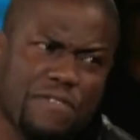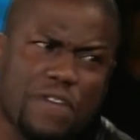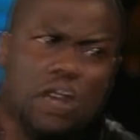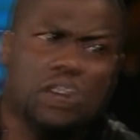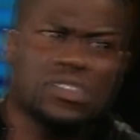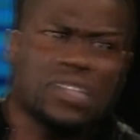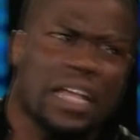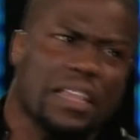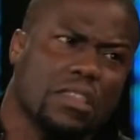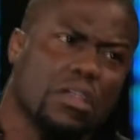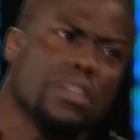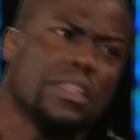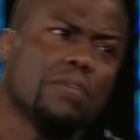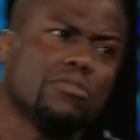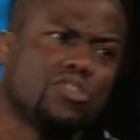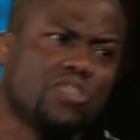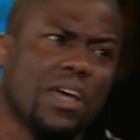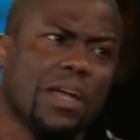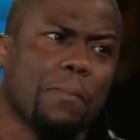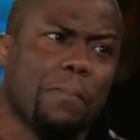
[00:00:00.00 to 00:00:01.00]
first I thought
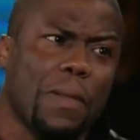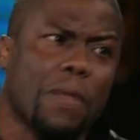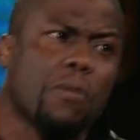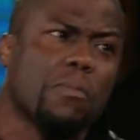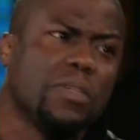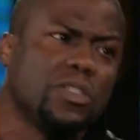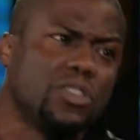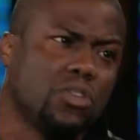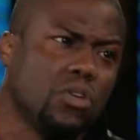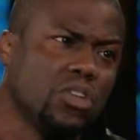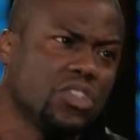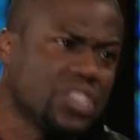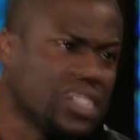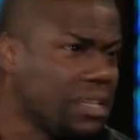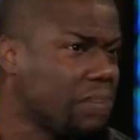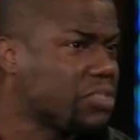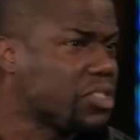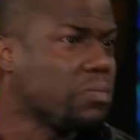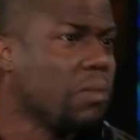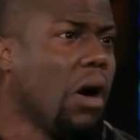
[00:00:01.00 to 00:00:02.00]
they were trying to play with me, George,
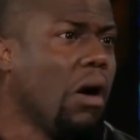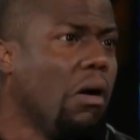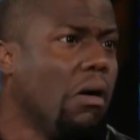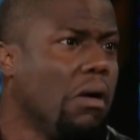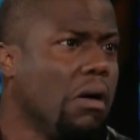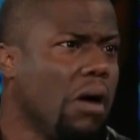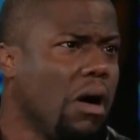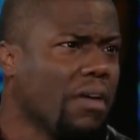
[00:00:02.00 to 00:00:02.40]
because I'm small.